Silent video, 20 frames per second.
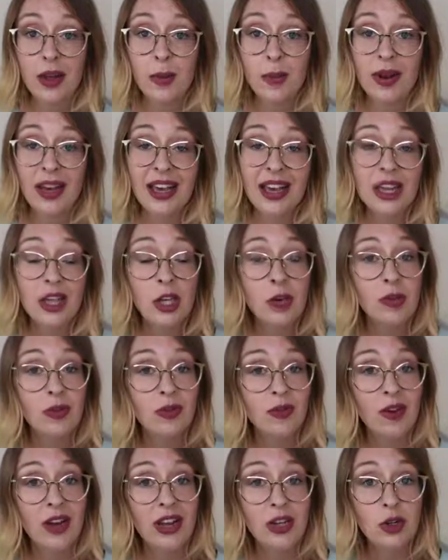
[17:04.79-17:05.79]
But again, you would
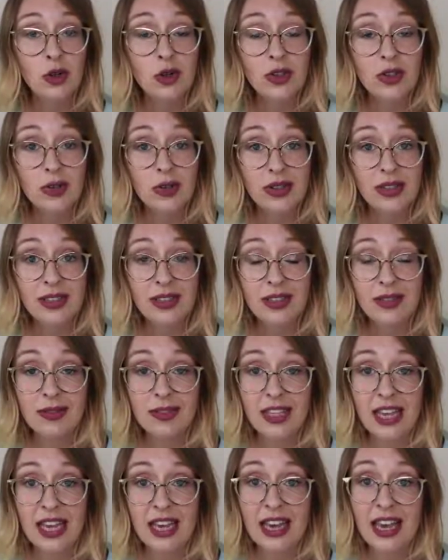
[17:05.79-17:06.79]
find good sources of
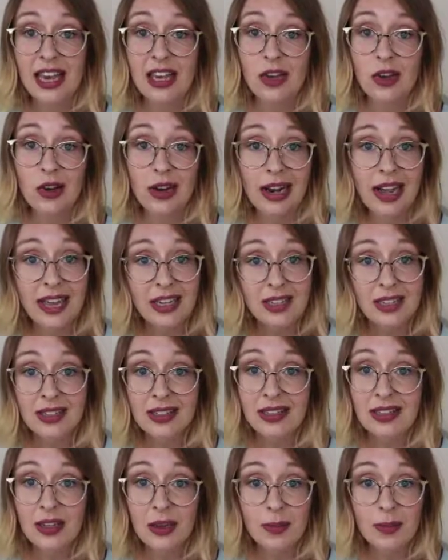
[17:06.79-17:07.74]
zinc in your lentils,